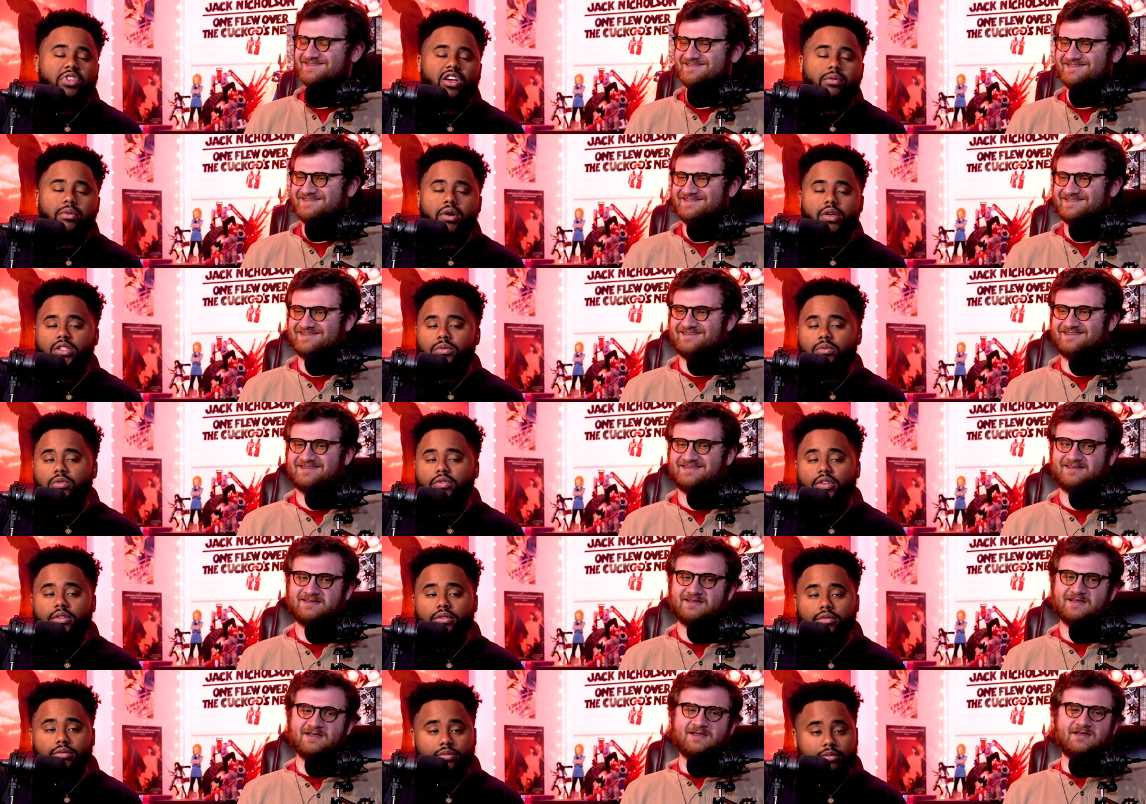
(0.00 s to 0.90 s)
Speaker 1: think about this movie?
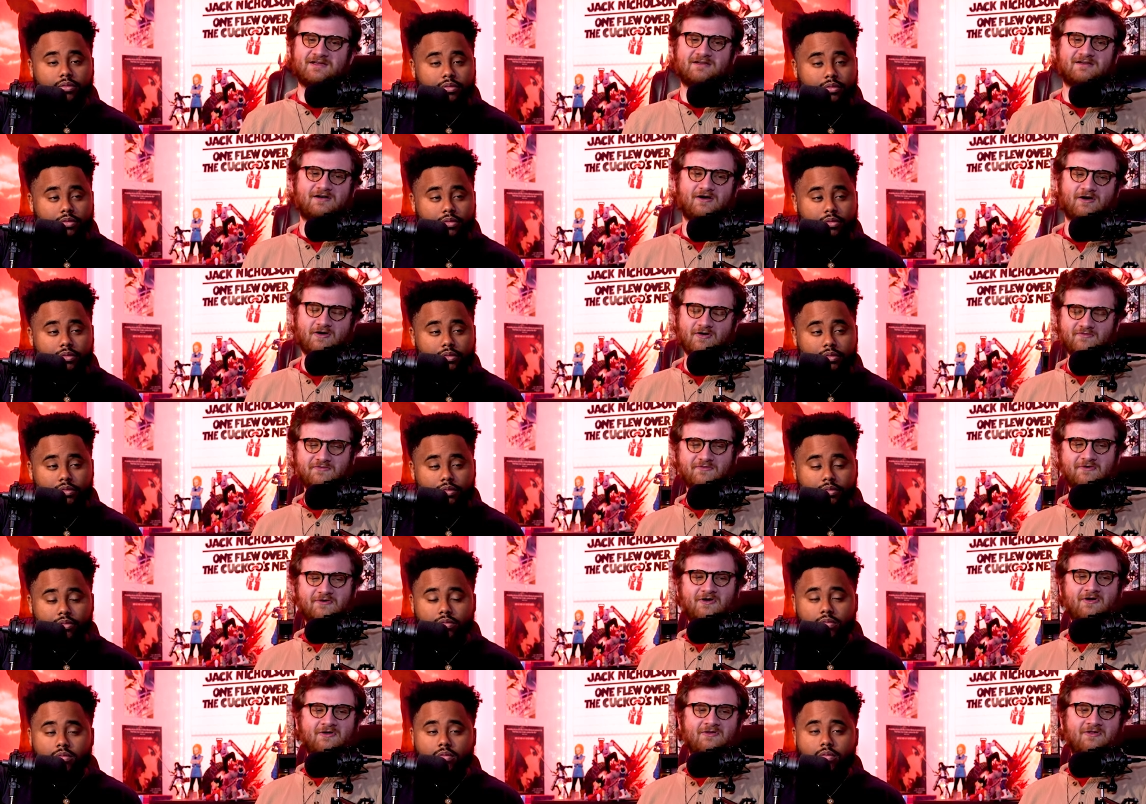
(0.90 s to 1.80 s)

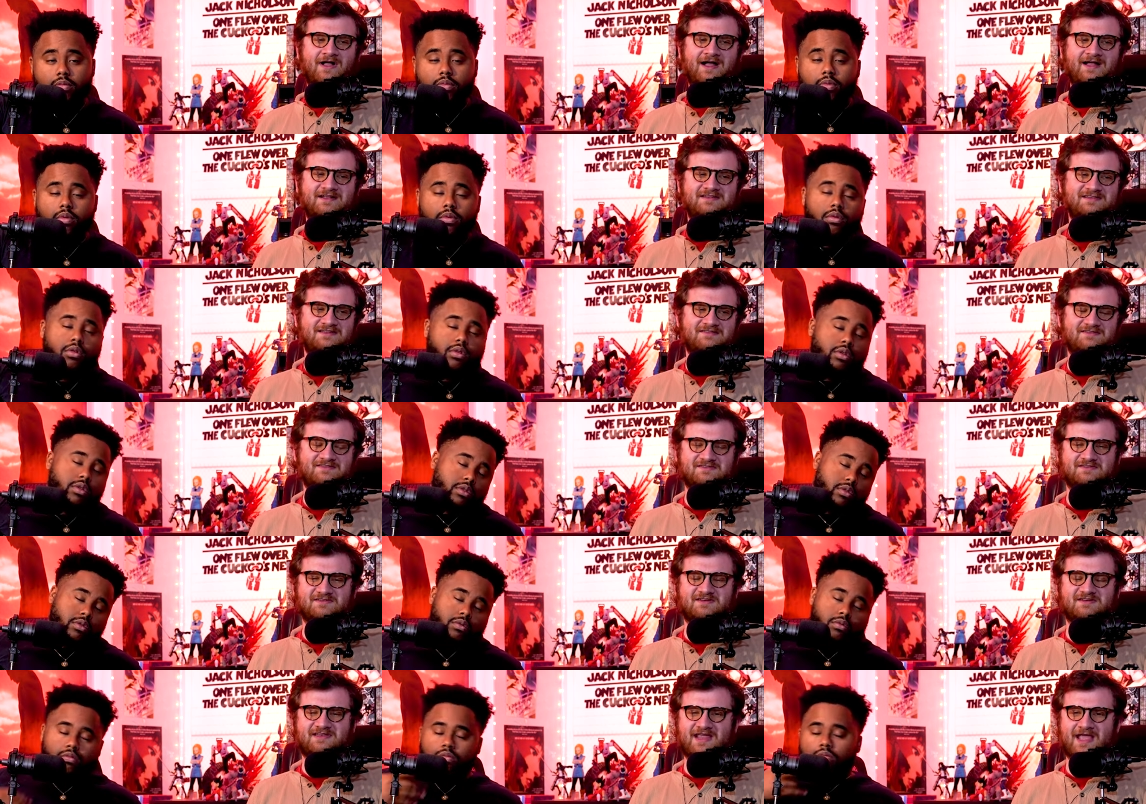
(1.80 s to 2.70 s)
Speaker 2: Overall, I say this is
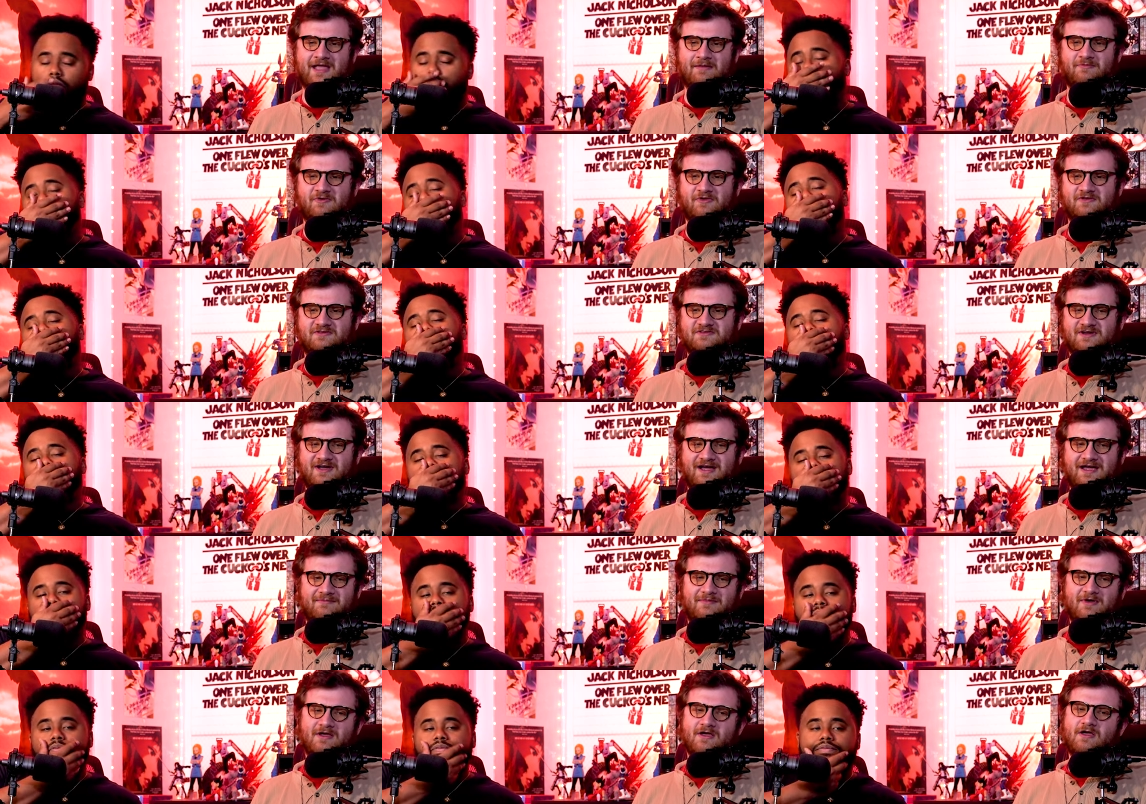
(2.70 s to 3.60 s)
a damn good
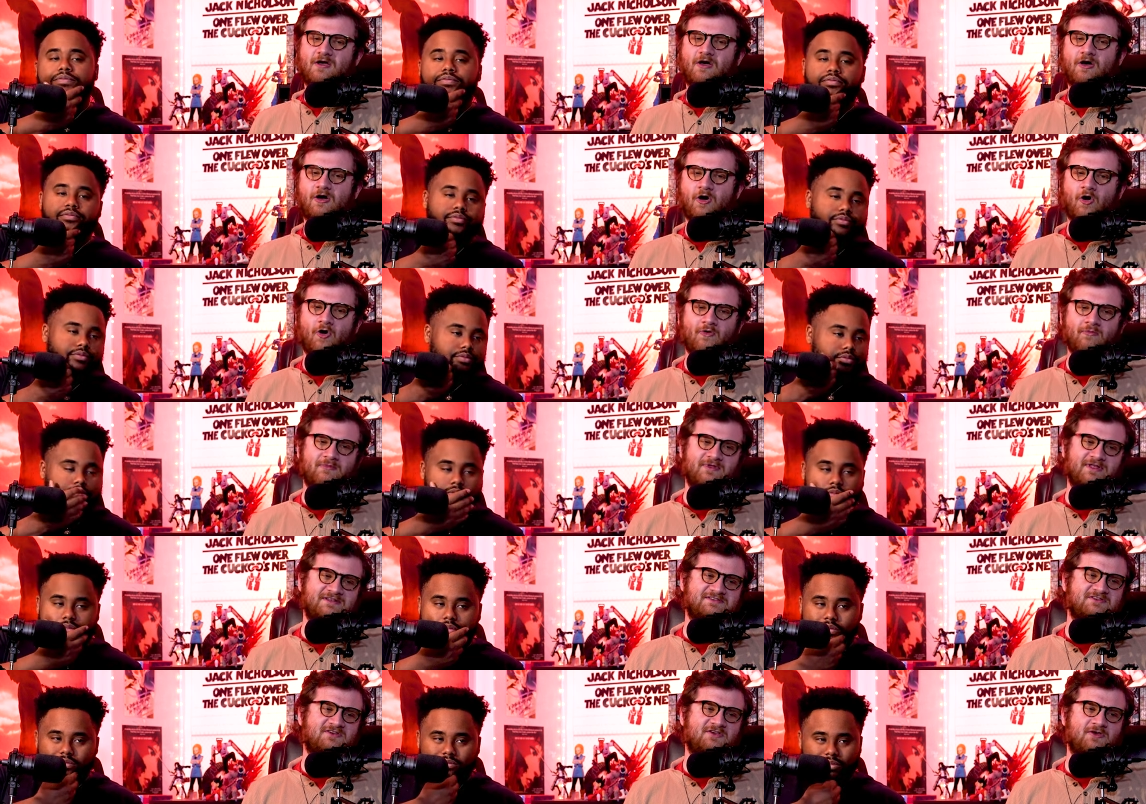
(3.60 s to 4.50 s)
time. All
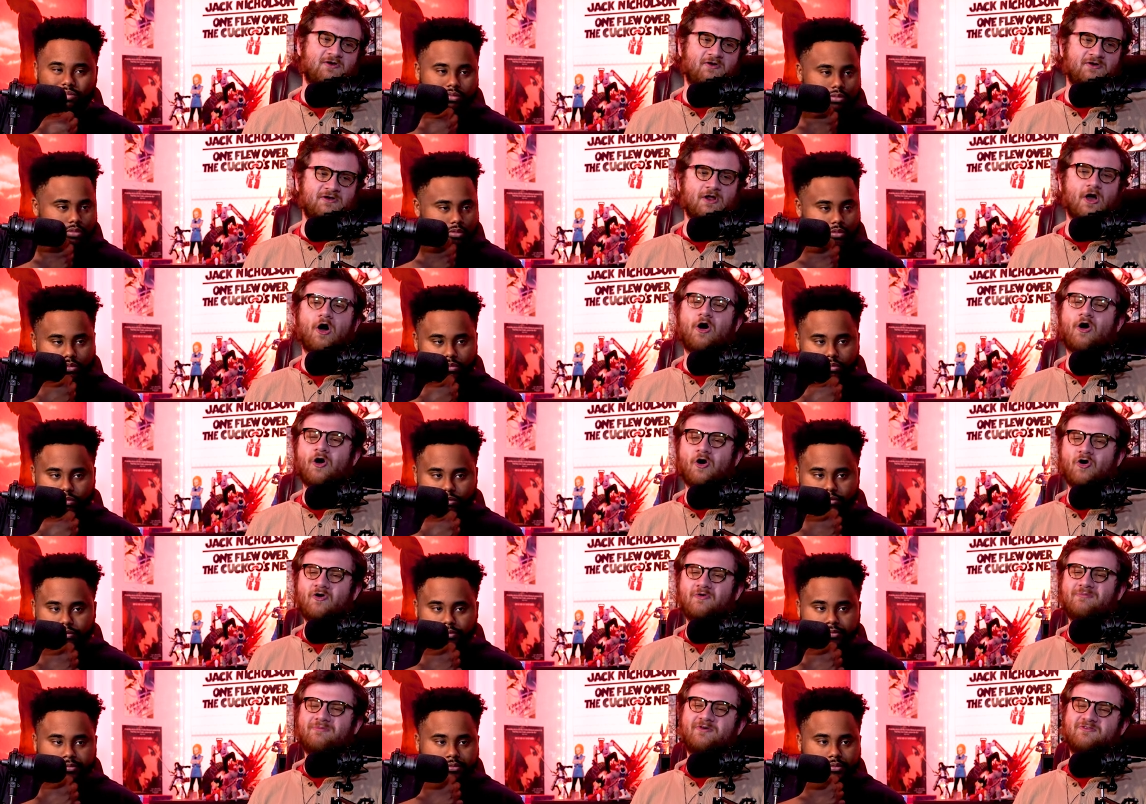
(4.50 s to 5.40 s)
it's good,
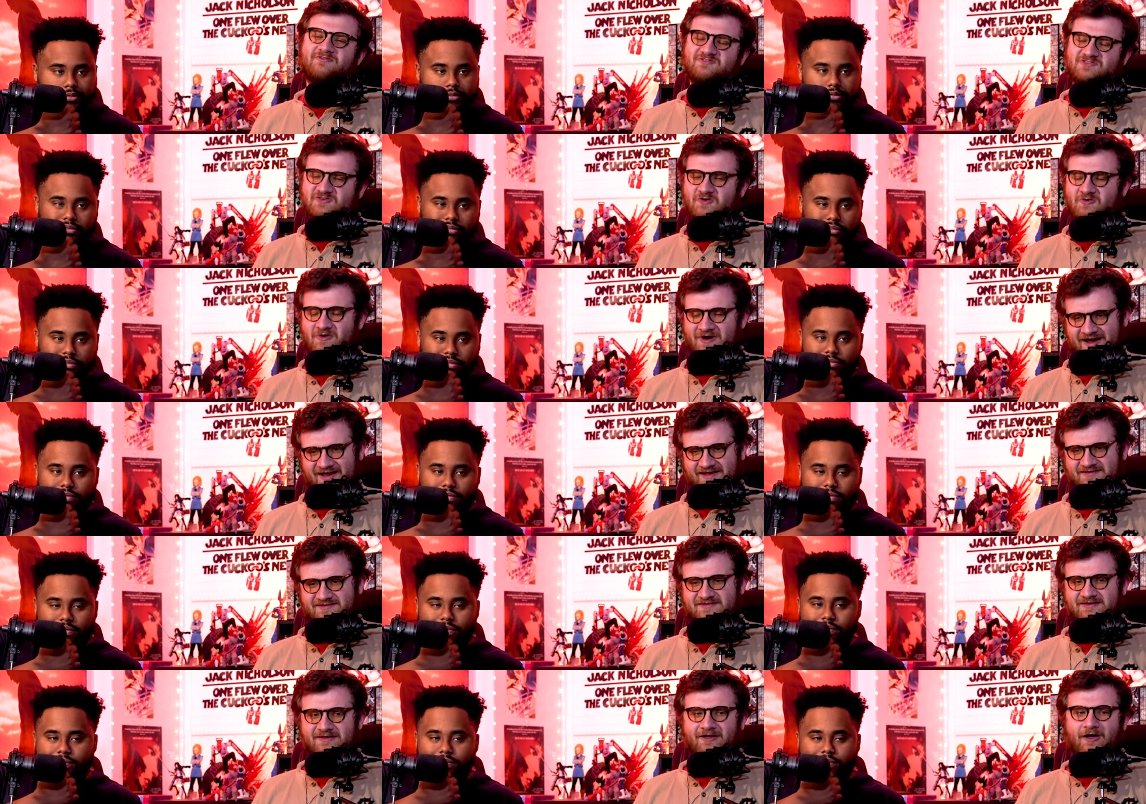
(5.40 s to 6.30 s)
almost
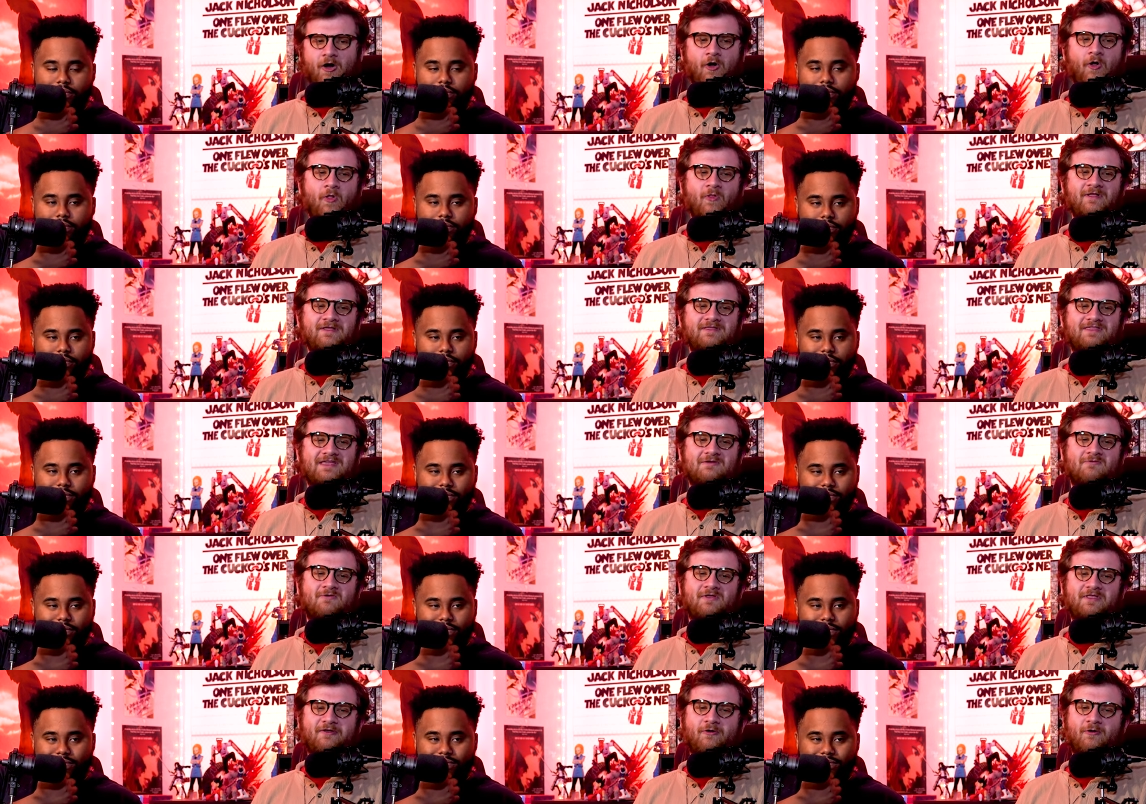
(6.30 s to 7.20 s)
great only thing
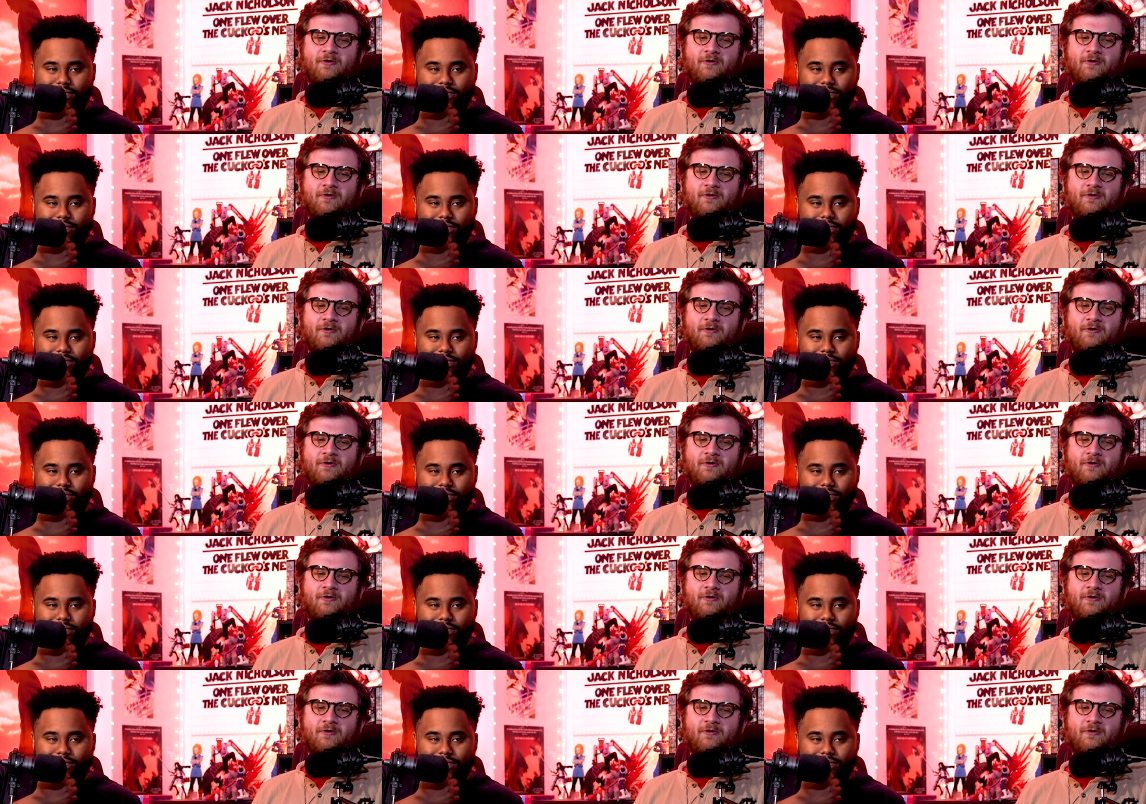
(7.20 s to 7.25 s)
really